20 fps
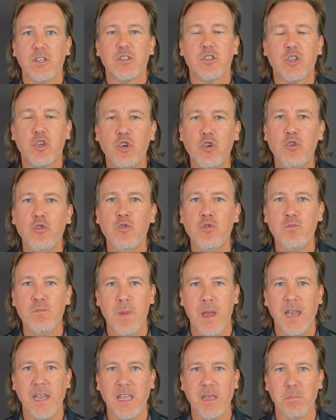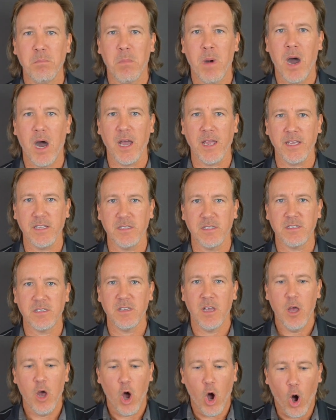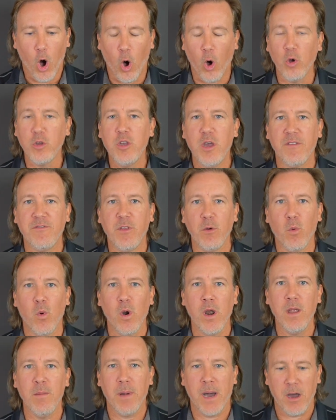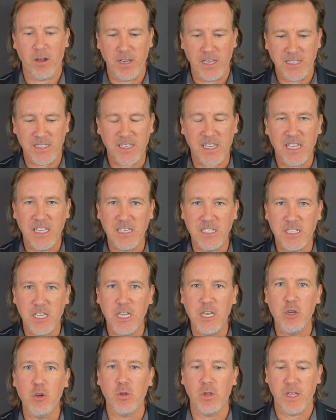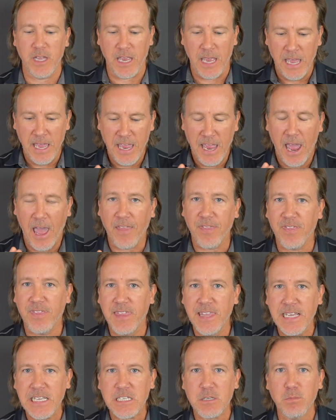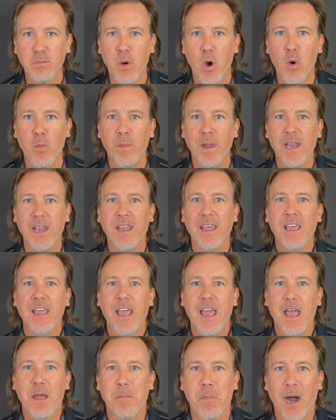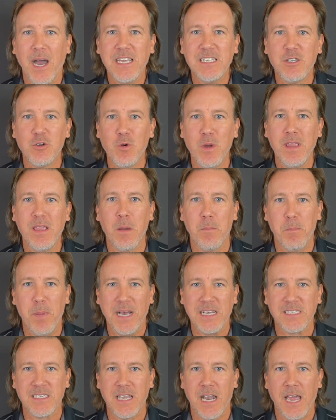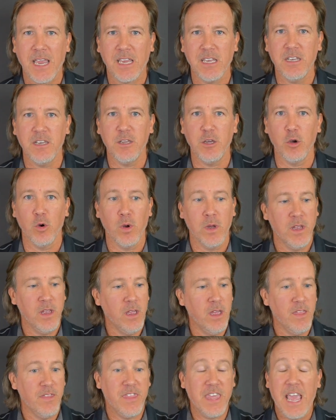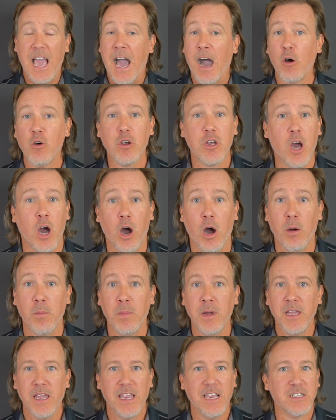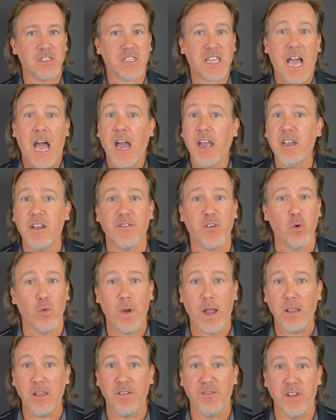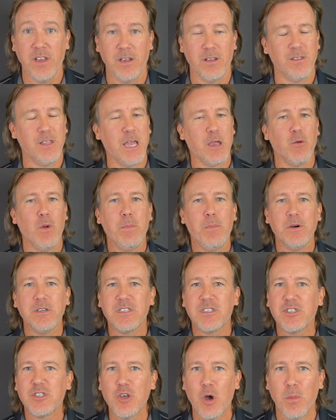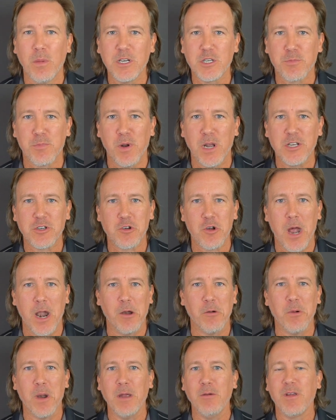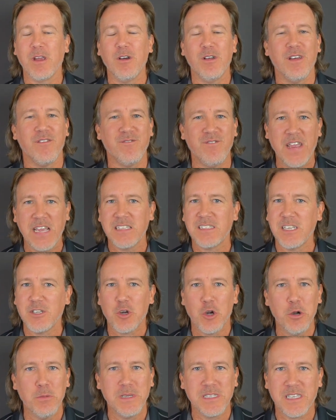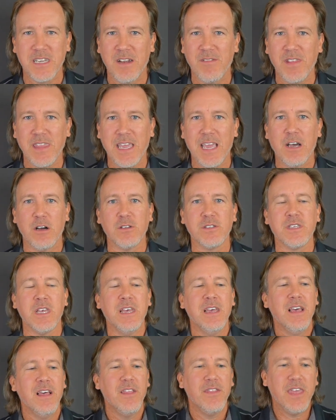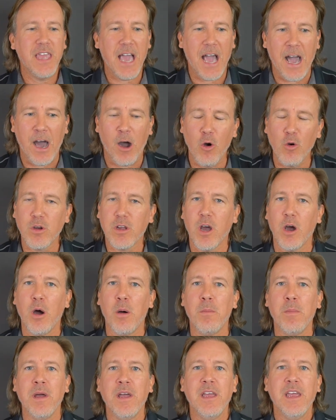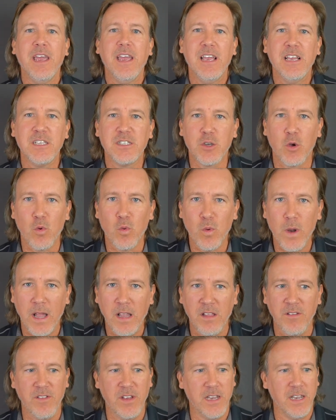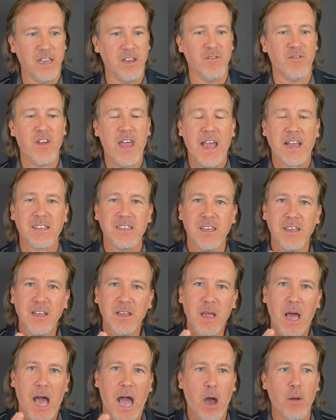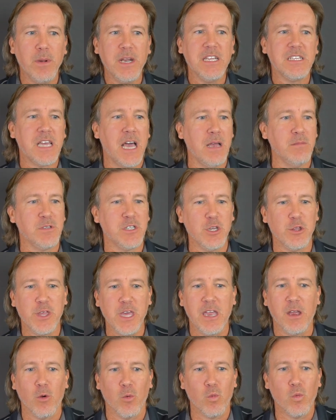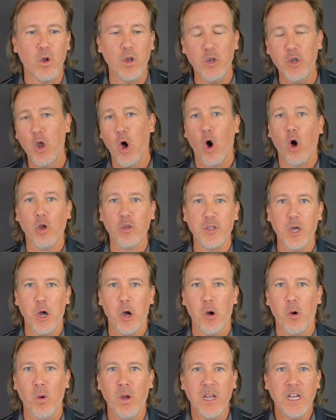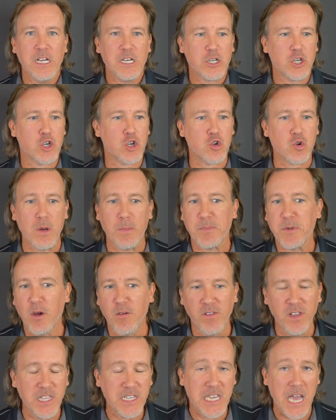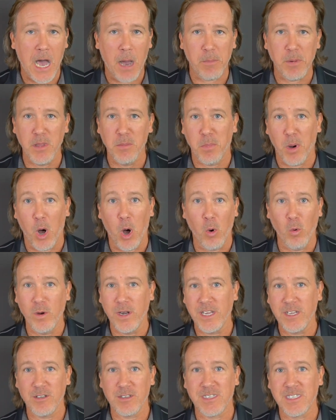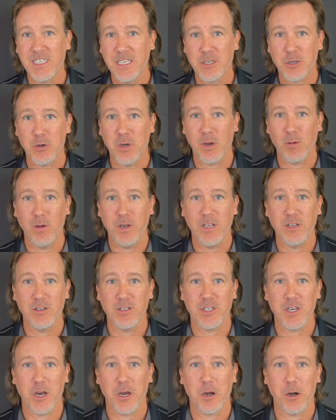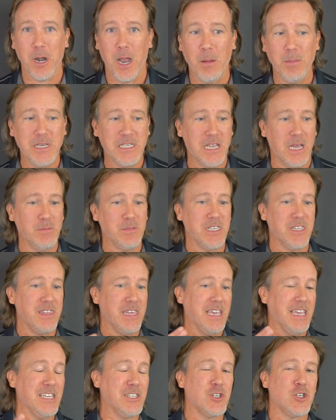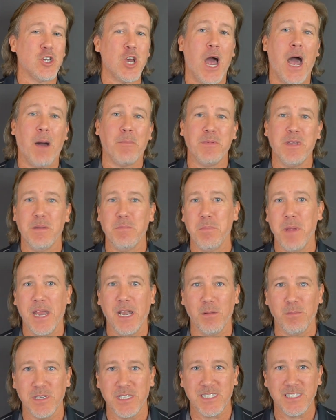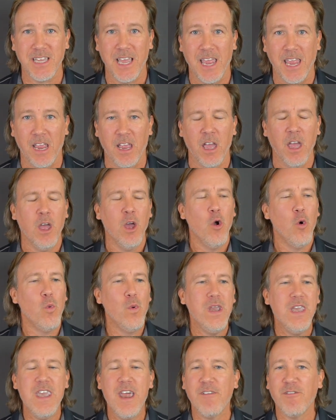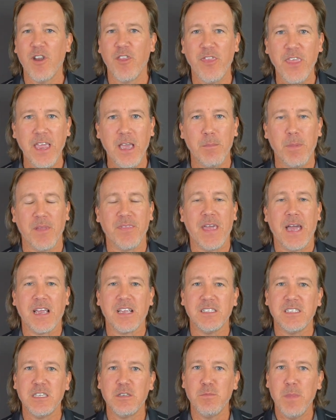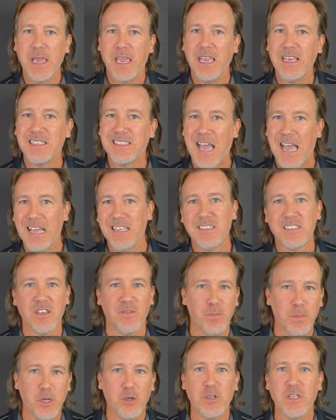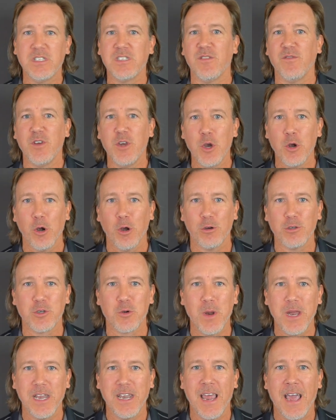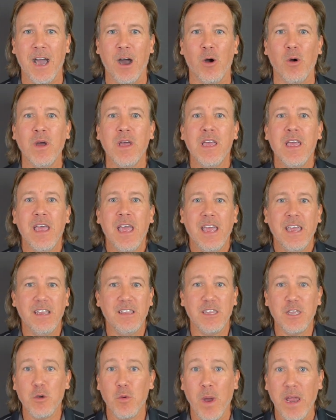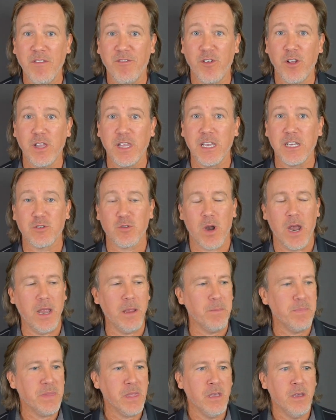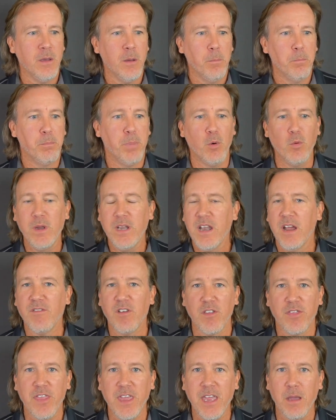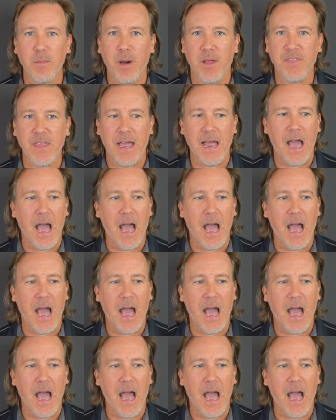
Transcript: Too many minds. All you have to worry about is continually, at this moment, am I doing the best that I can do? The outcome is kind of irrelevant. We put so much pressure on it, right? We go to fancy tournaments and everything else. The outcome is irrelevant. In fact, how many times do you think Ronaldo tripped over the top of the ball when he was scissoring when he was younger? How many times do you think he chopped and made a mistake? We never think about that because he's making tens of millions of euros right now in the UEFA leagues, right? But we never think about that.